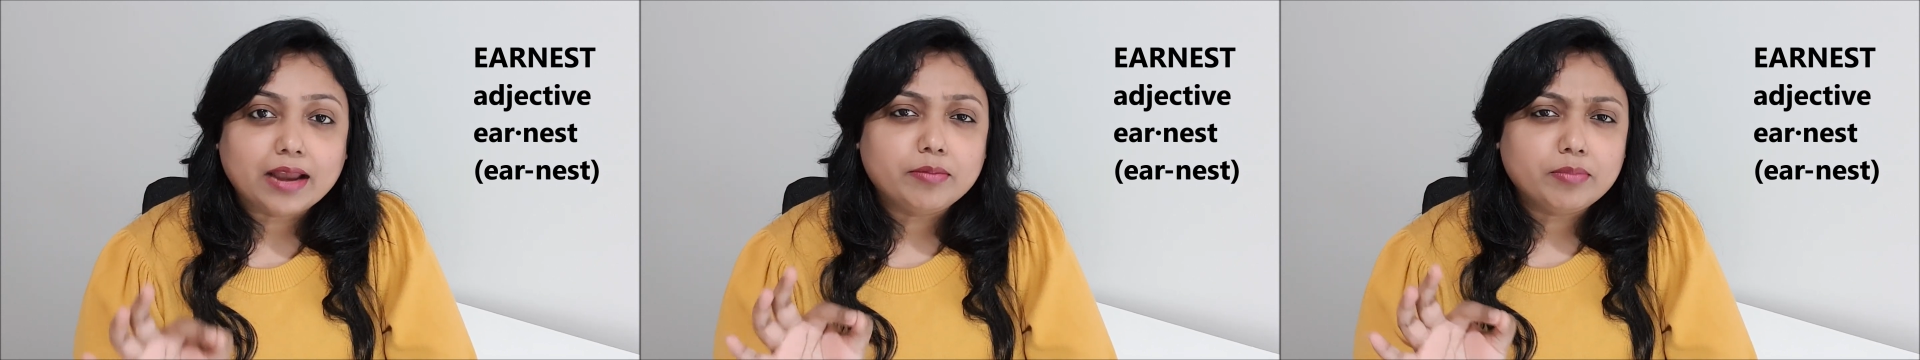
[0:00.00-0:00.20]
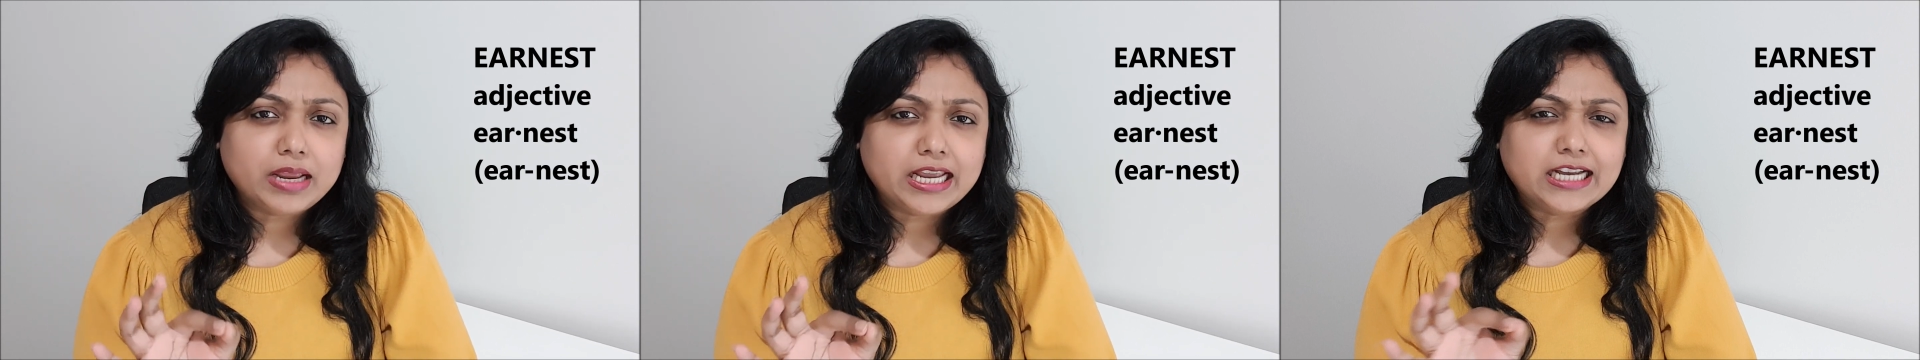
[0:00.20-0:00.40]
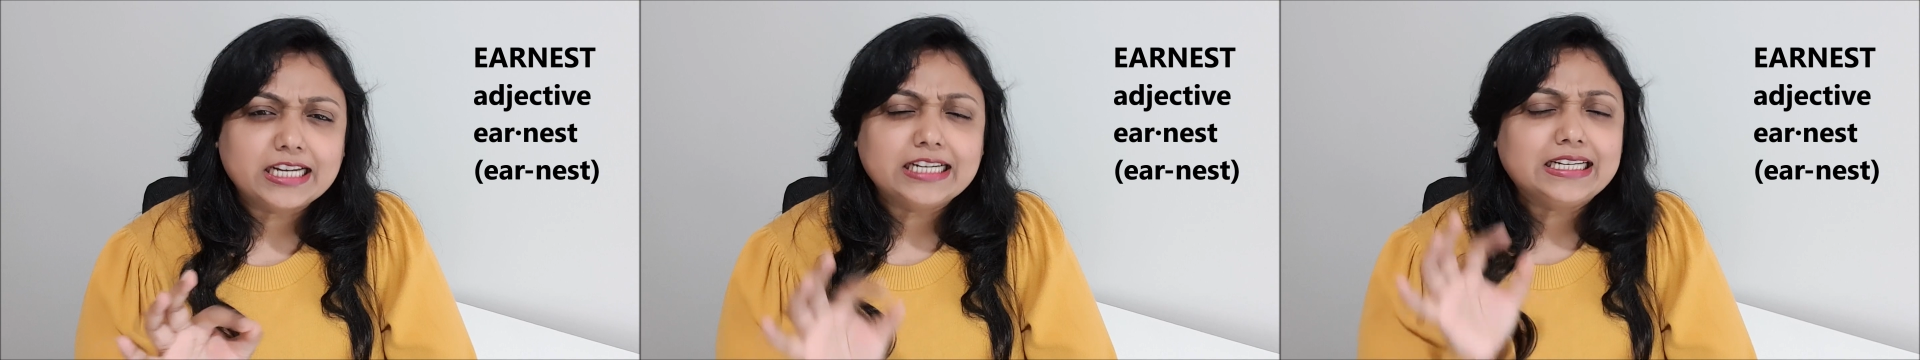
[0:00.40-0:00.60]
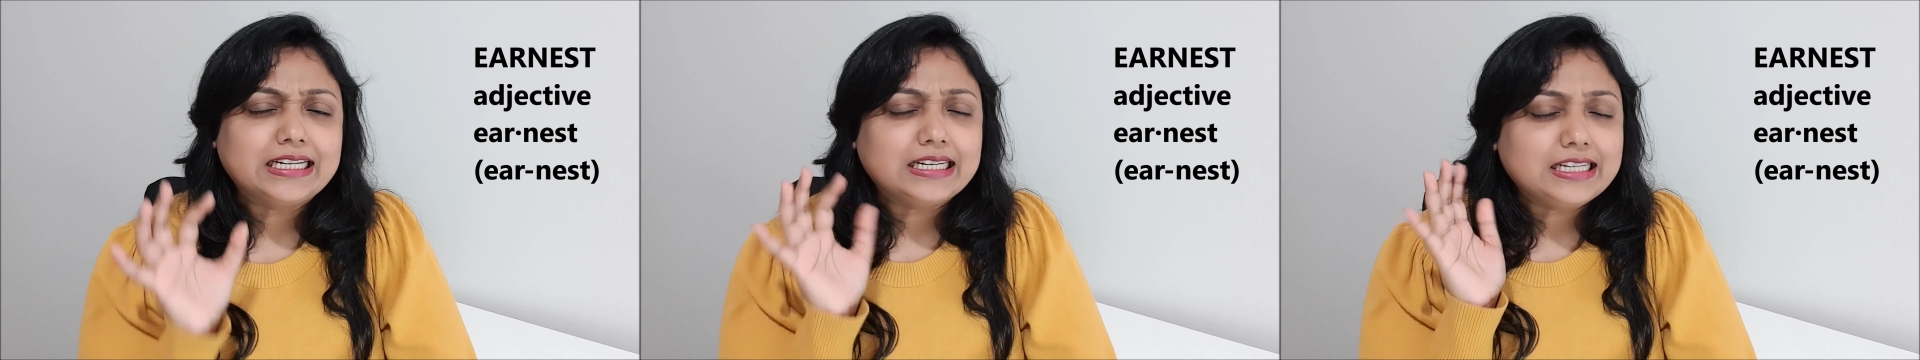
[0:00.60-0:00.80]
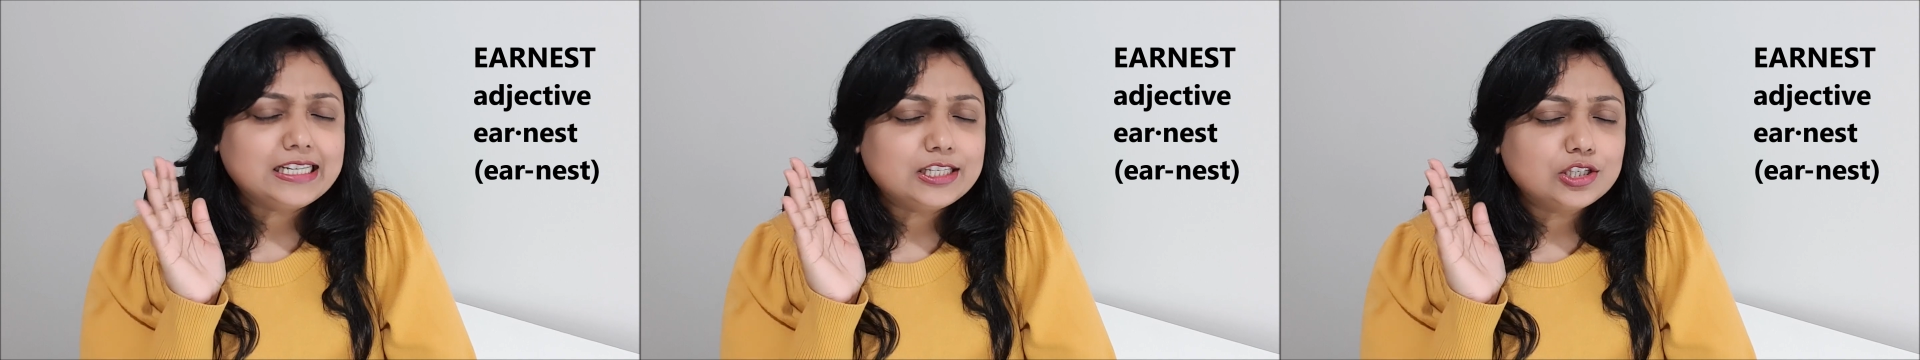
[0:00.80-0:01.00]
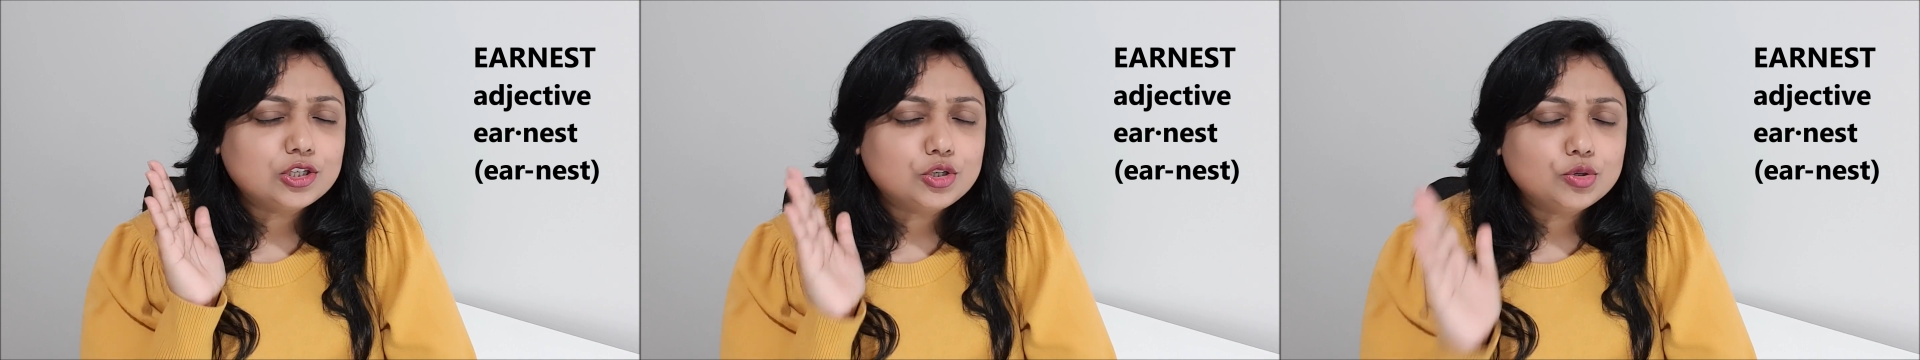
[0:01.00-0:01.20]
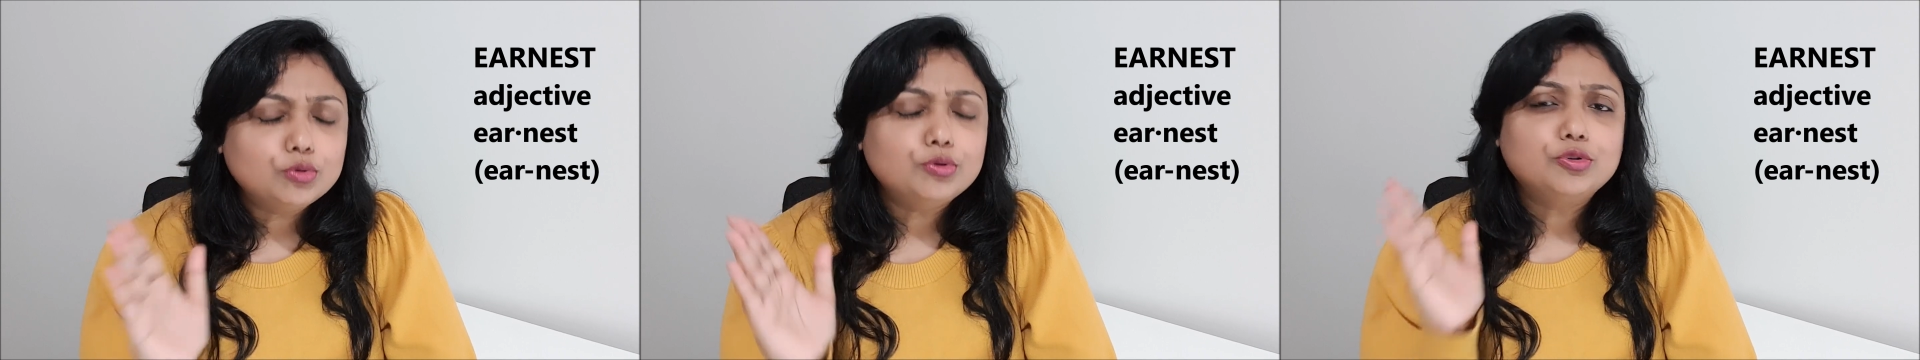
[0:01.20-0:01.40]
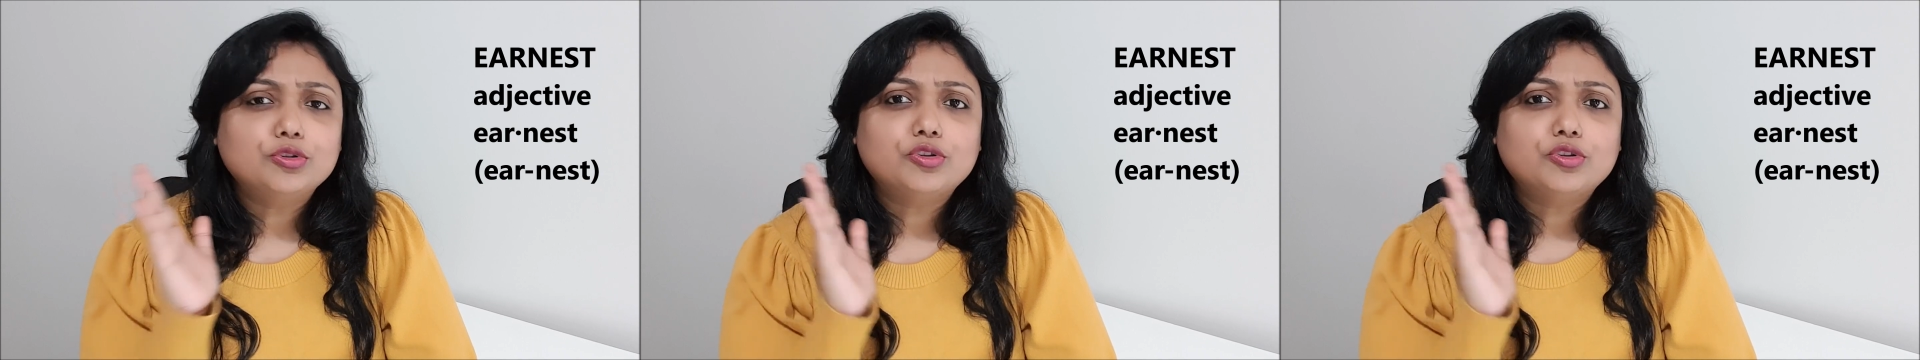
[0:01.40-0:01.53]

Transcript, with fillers: and make at least 2